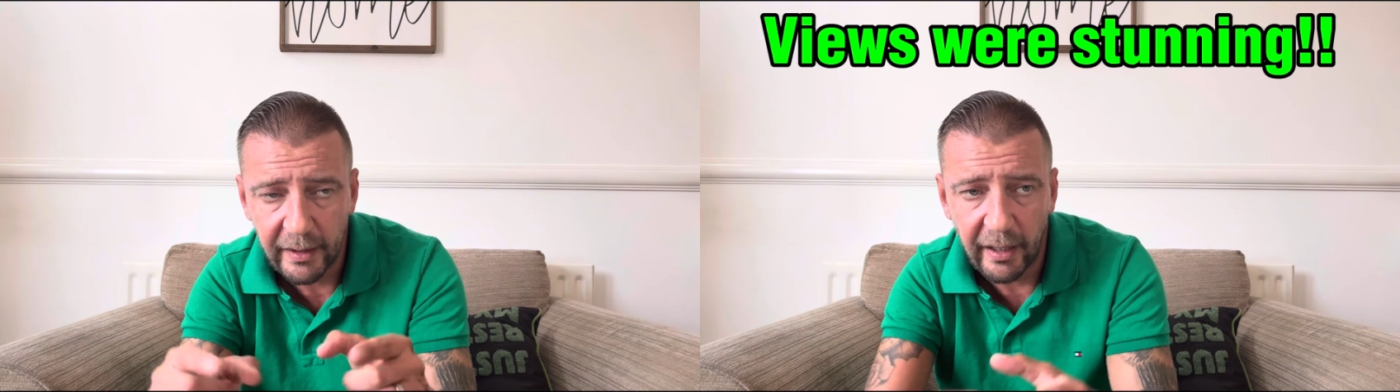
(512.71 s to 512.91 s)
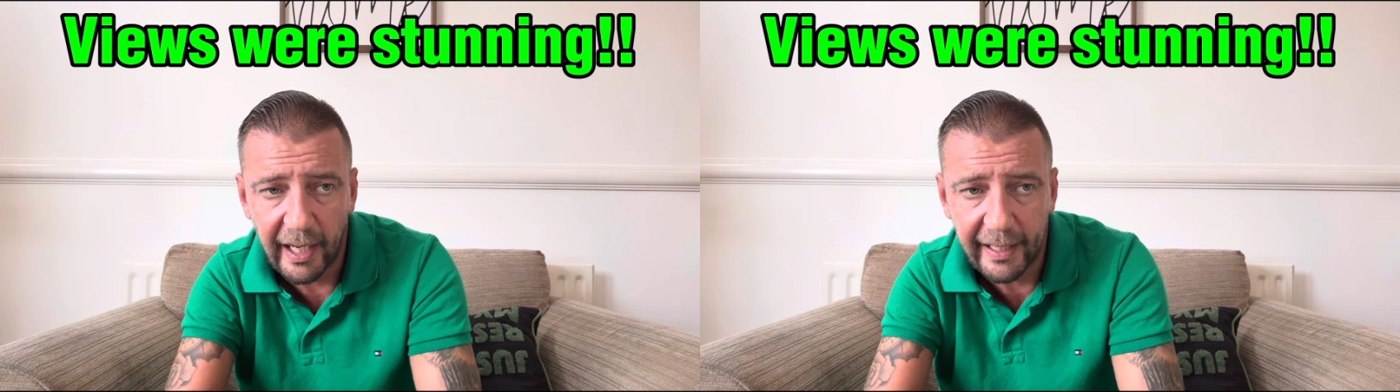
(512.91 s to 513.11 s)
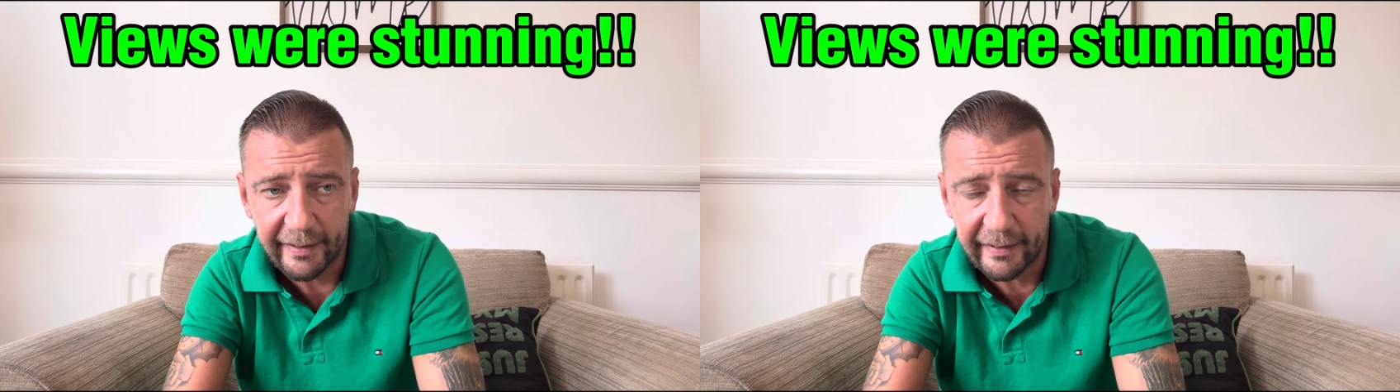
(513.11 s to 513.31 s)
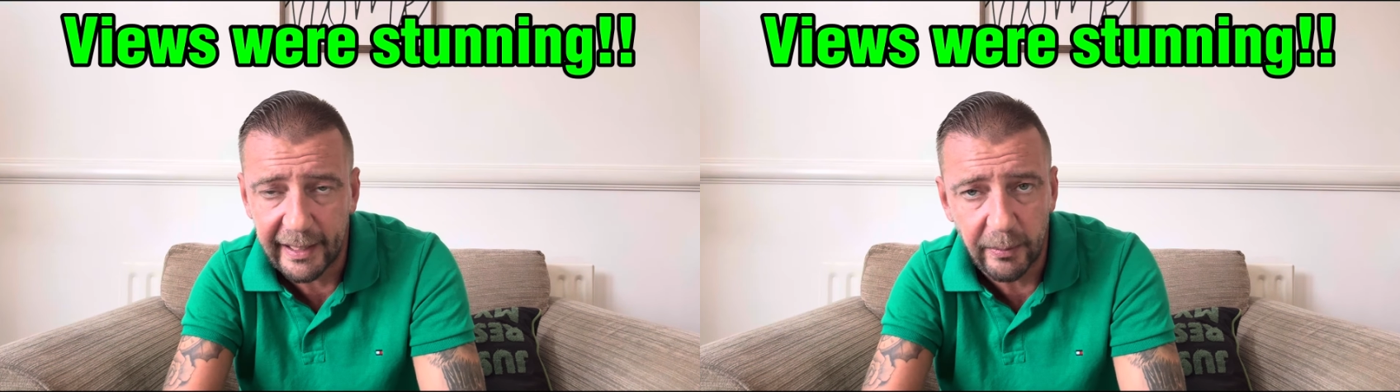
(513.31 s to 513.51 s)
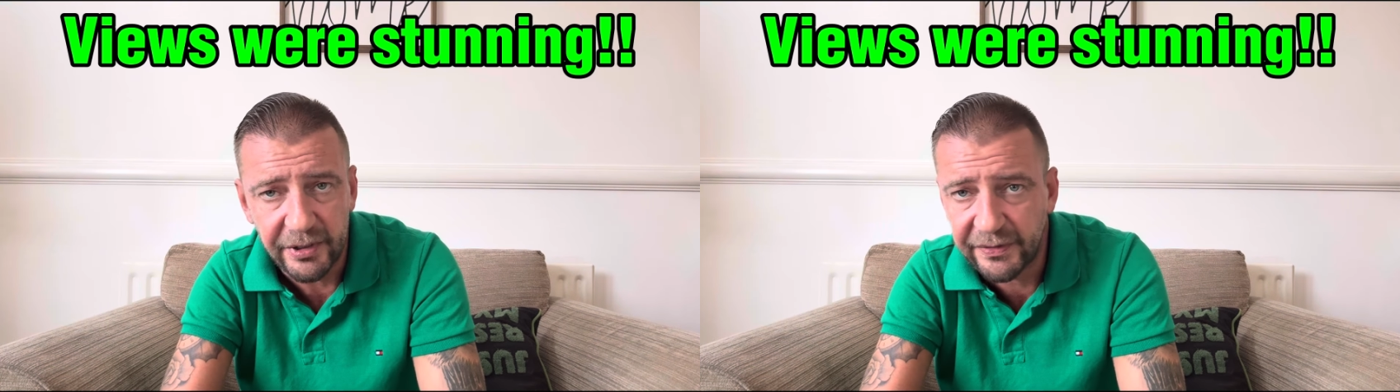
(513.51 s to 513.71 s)
and
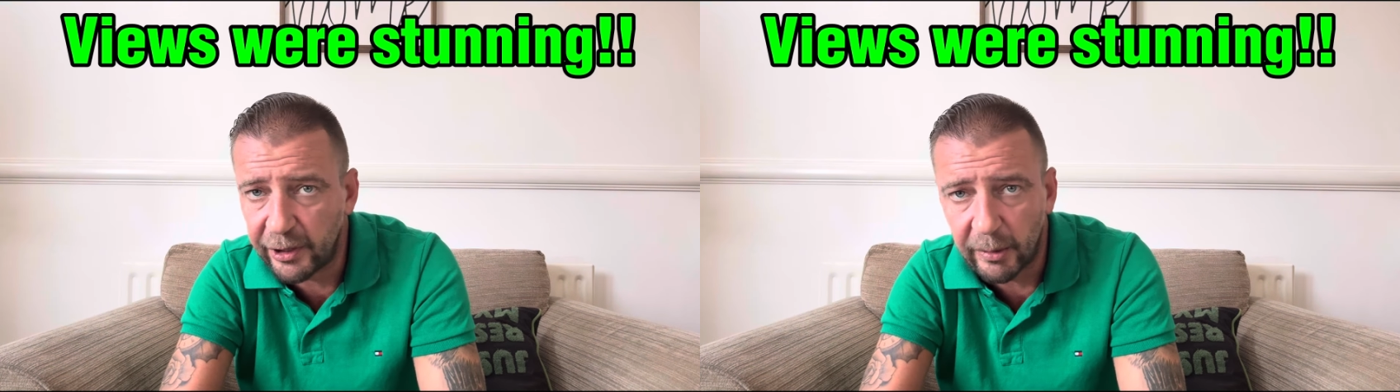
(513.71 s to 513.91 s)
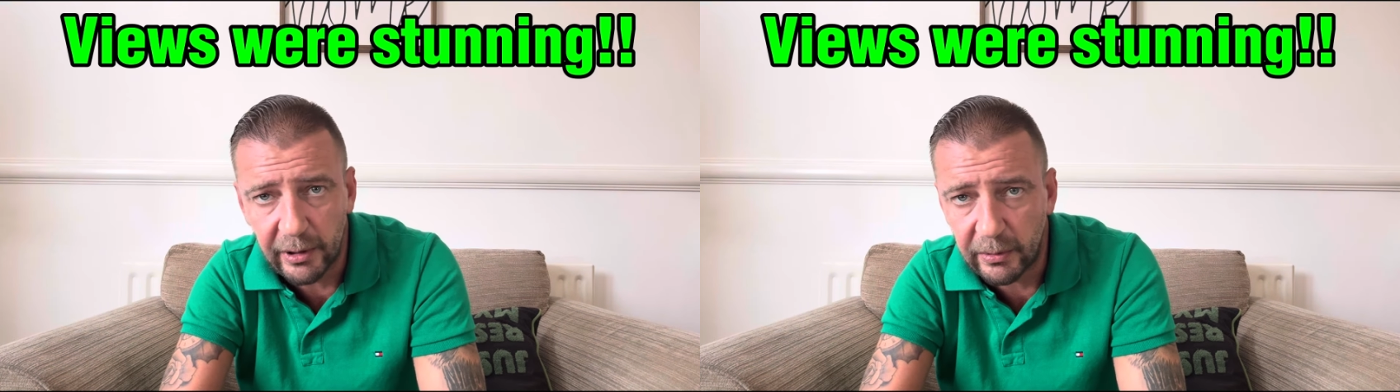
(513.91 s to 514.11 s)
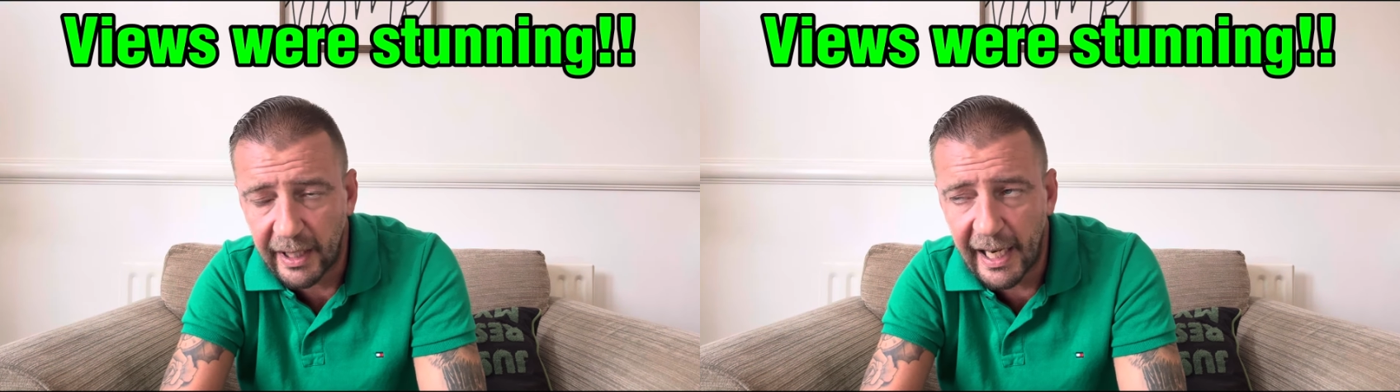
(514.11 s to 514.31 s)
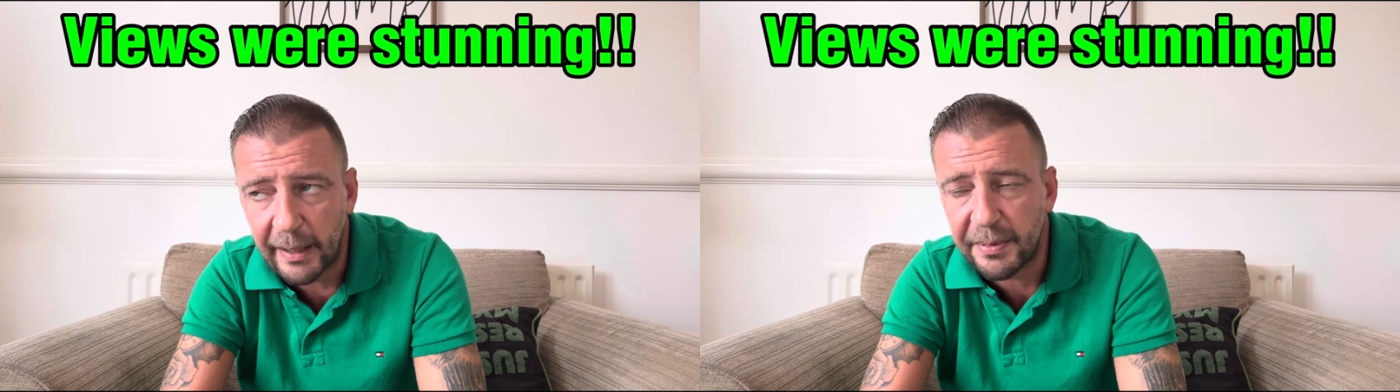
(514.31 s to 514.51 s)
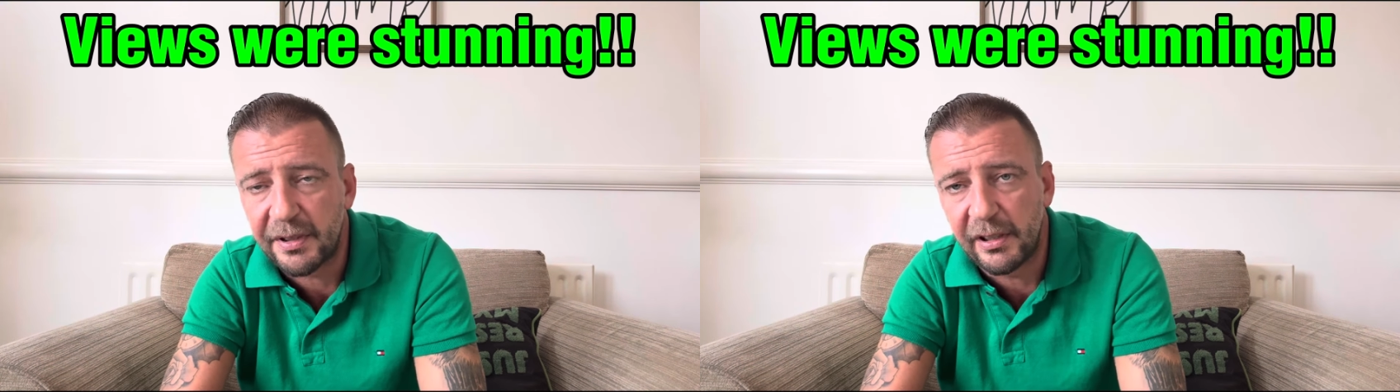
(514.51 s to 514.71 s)
it was phenomenal,
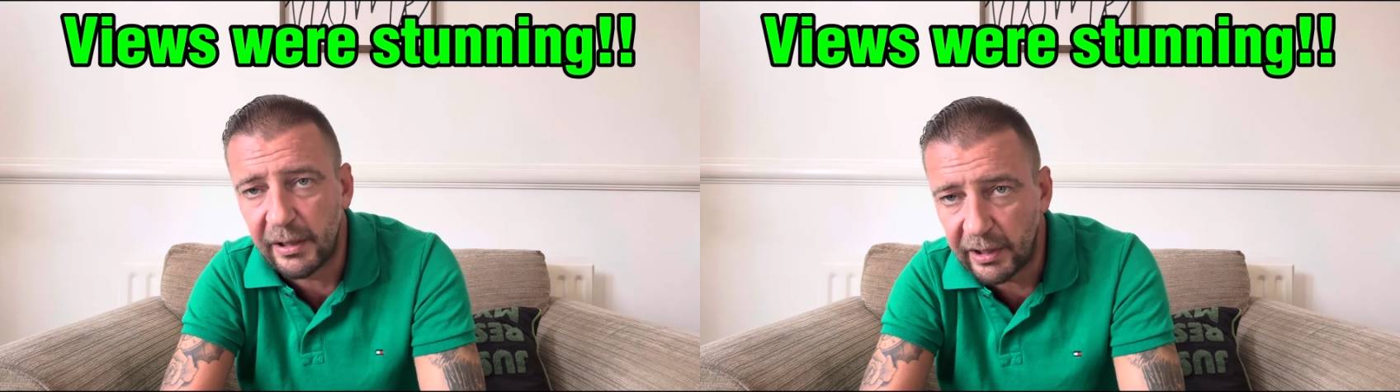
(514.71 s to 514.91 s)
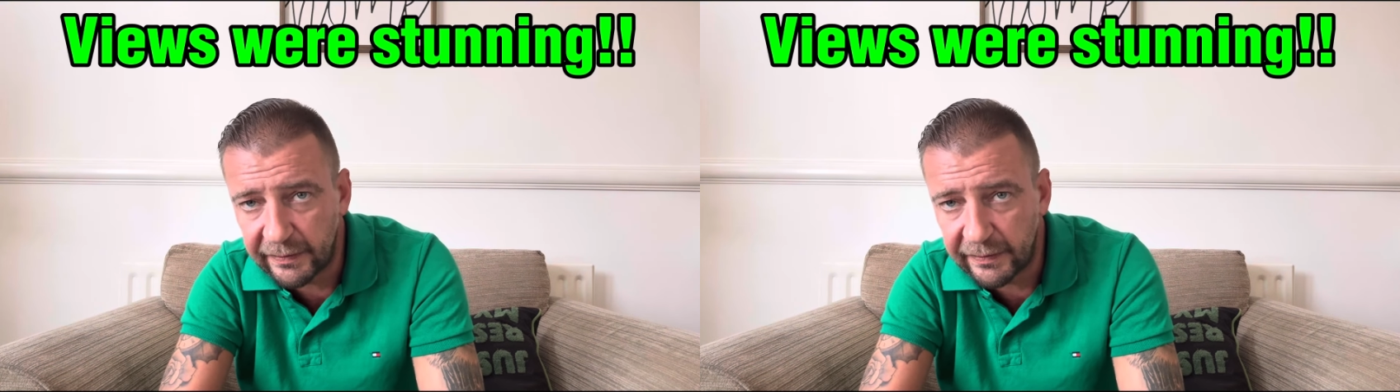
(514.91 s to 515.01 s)
absolutely